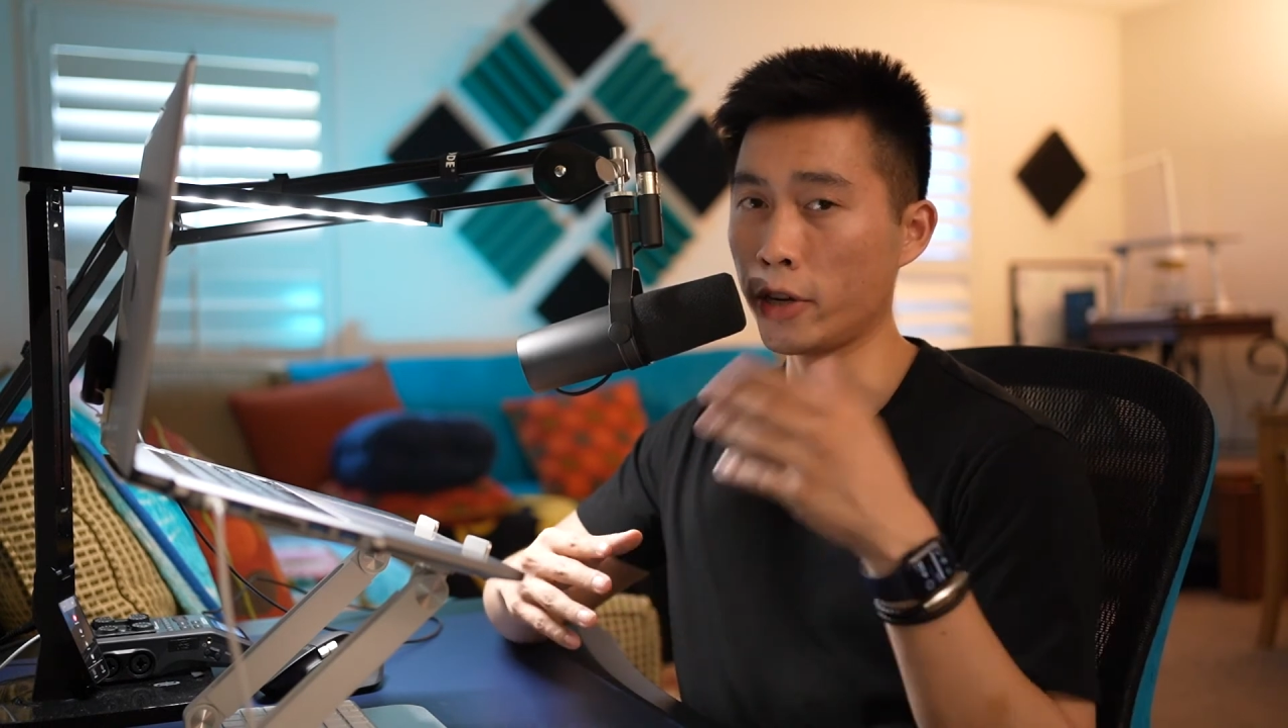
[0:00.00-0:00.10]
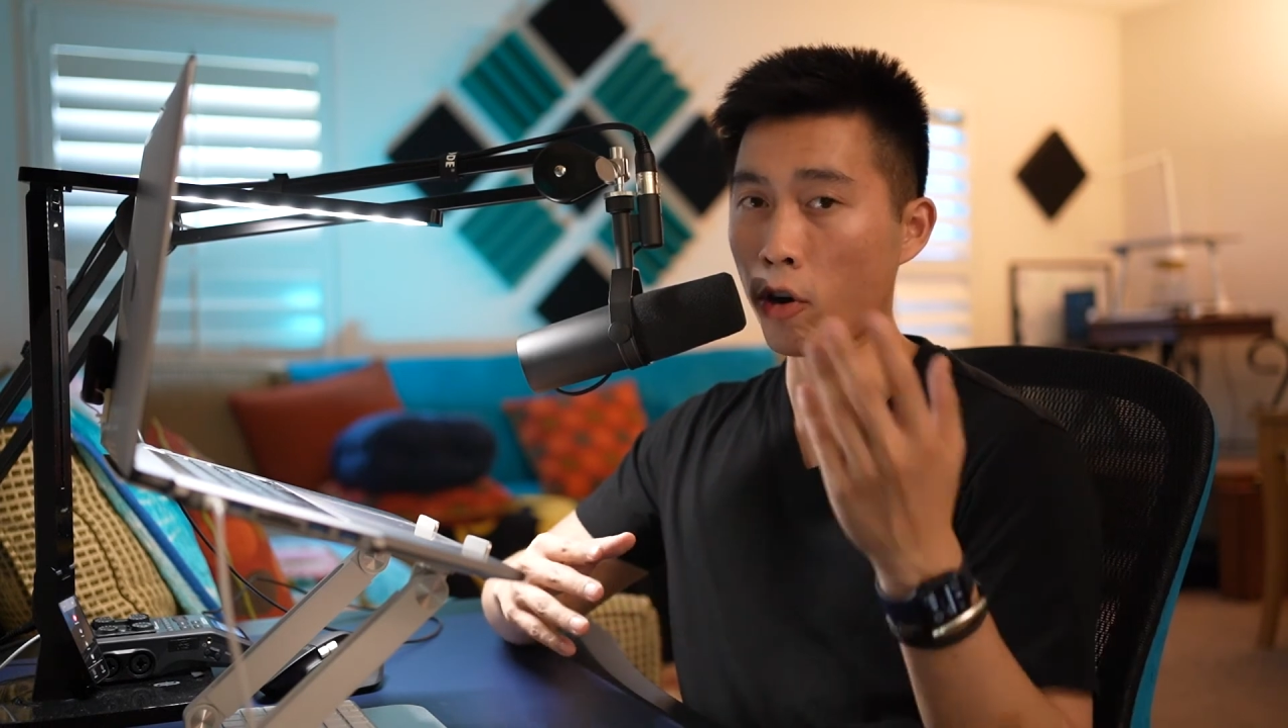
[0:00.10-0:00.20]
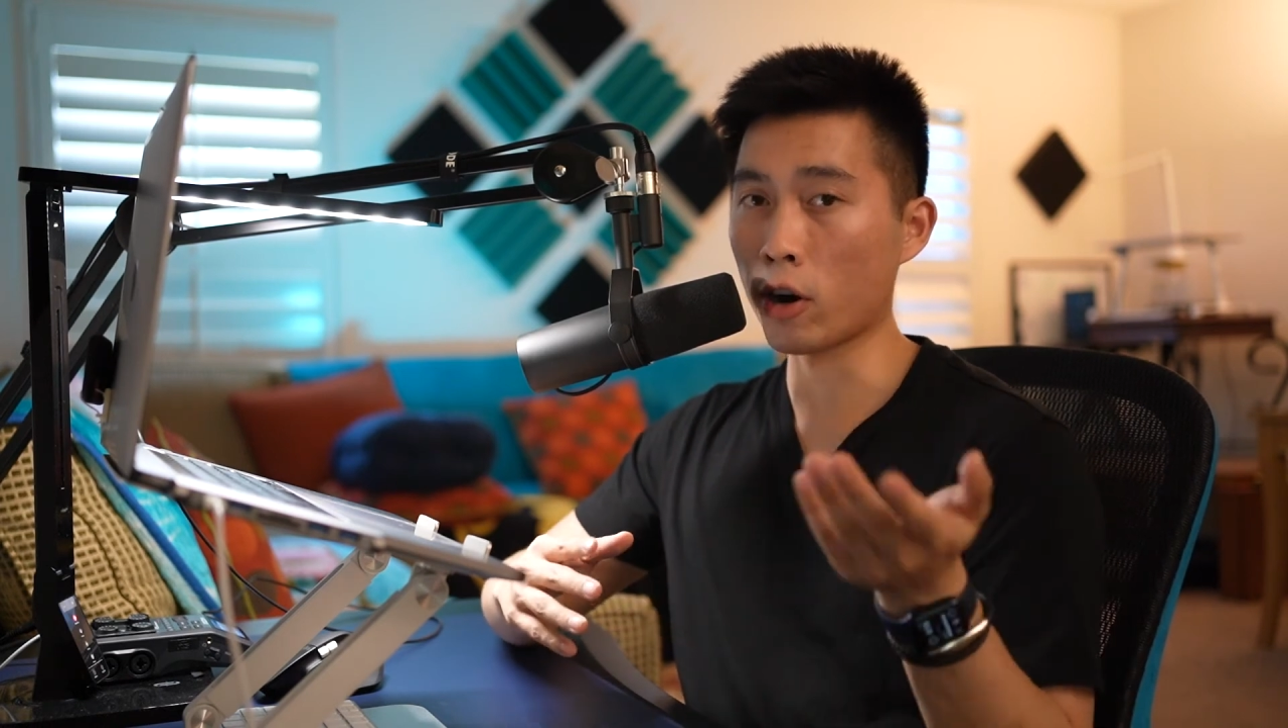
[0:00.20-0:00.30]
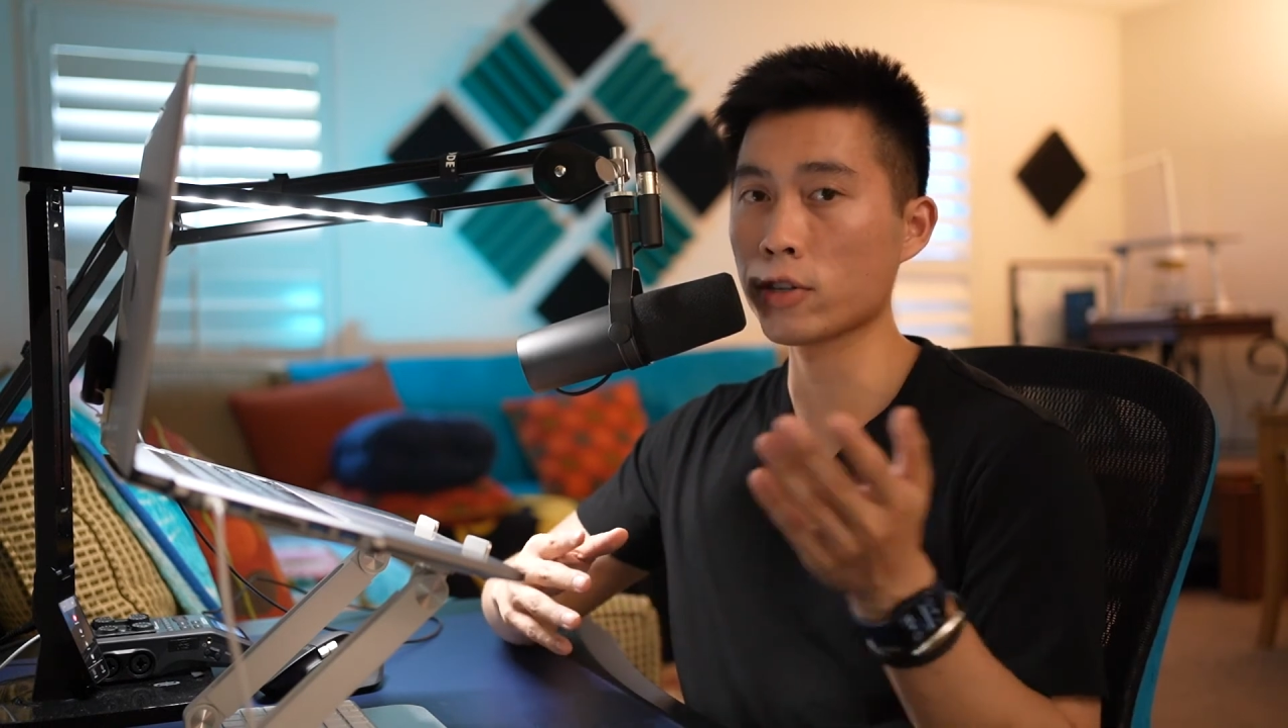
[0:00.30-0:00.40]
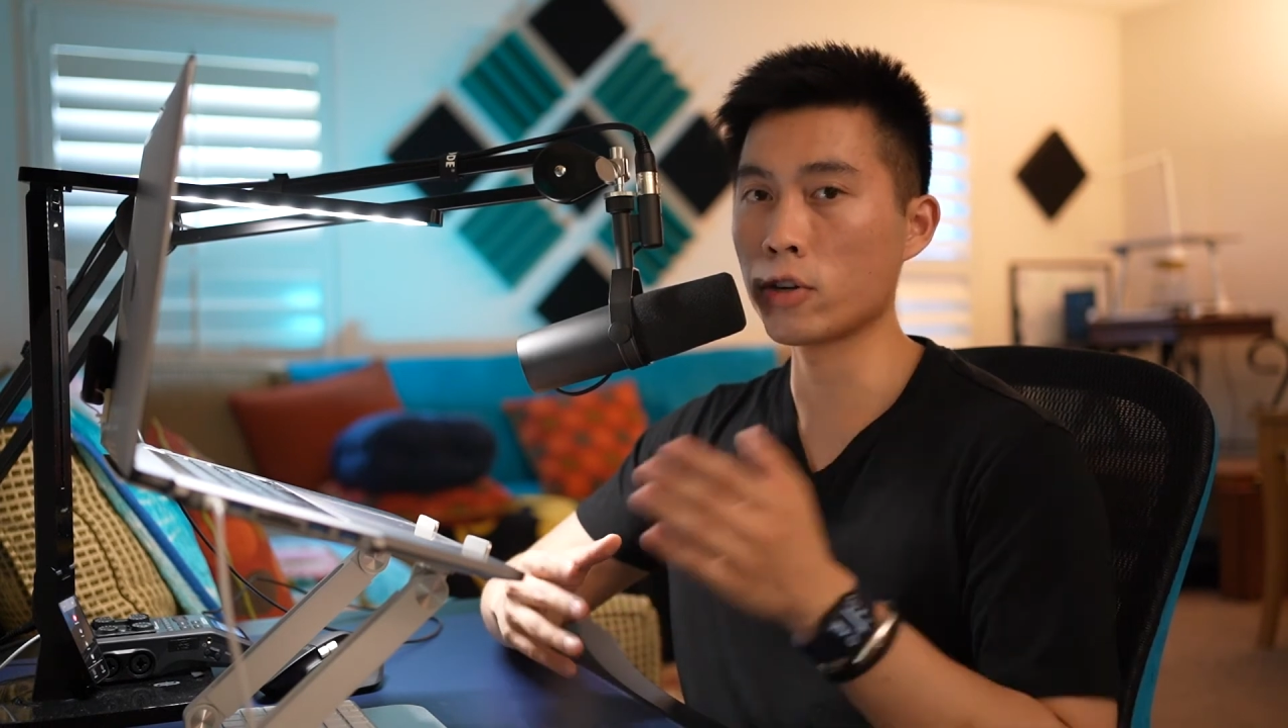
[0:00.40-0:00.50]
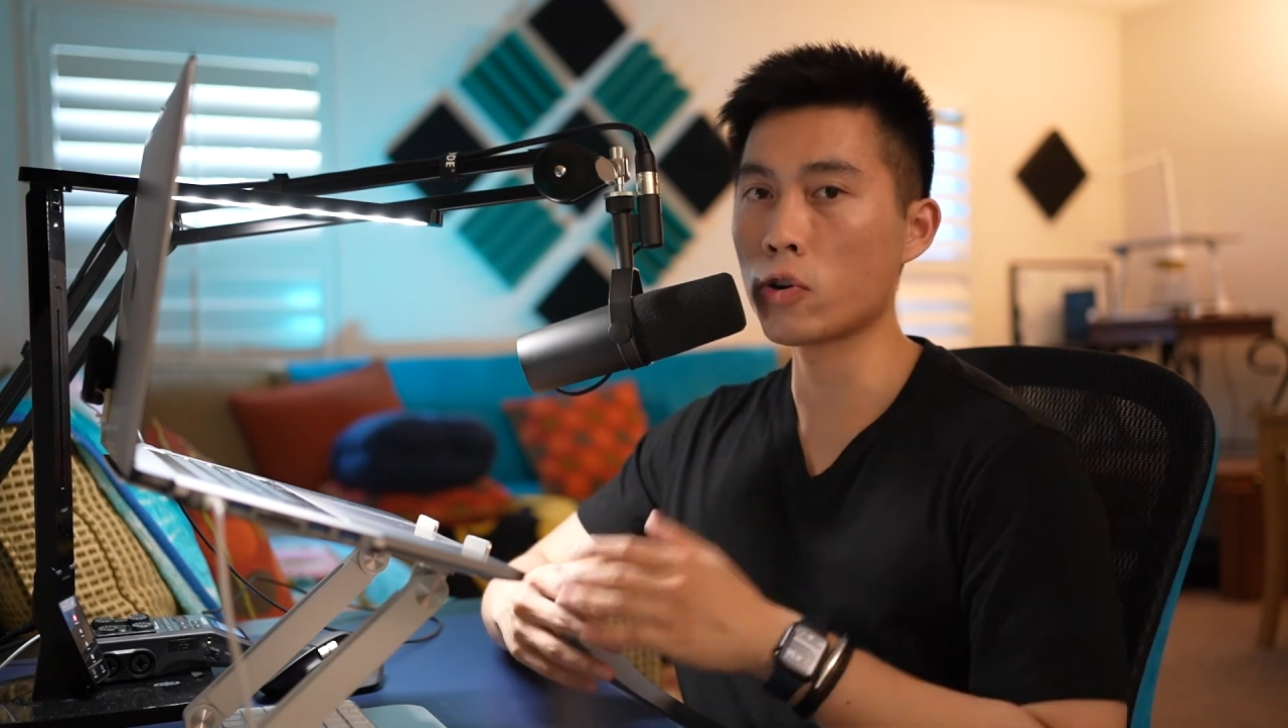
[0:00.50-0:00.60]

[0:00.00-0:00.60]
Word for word: your arsenal